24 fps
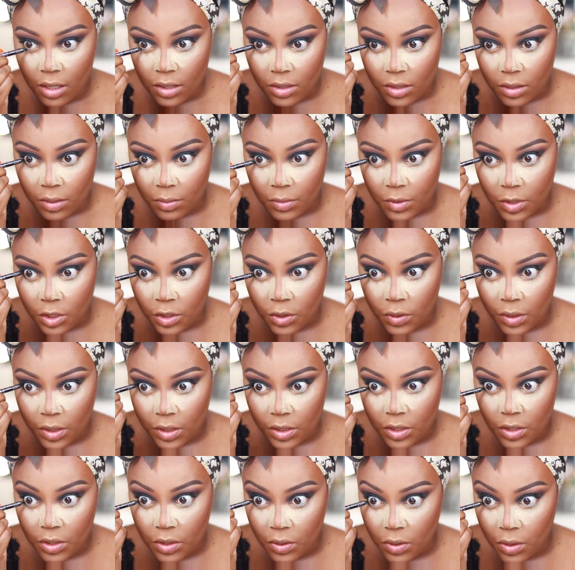So I'm just
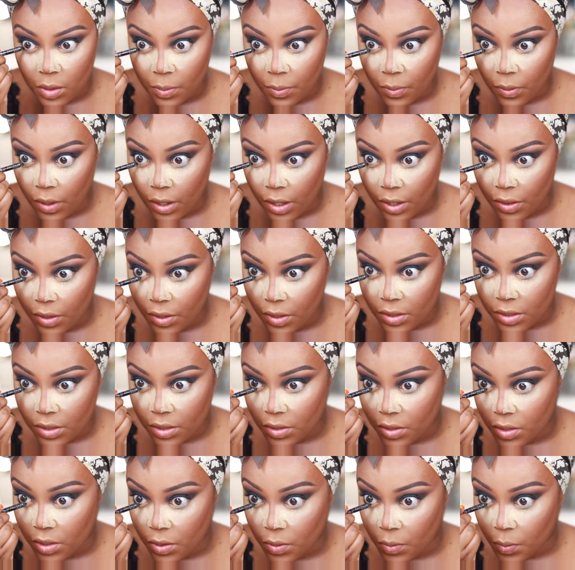going to apply this
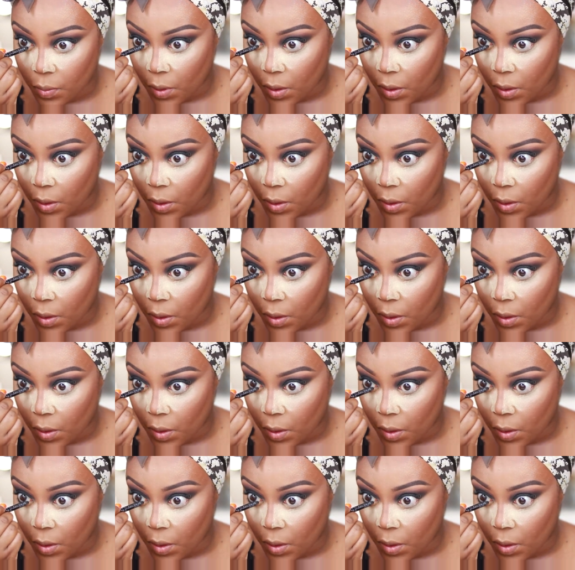into the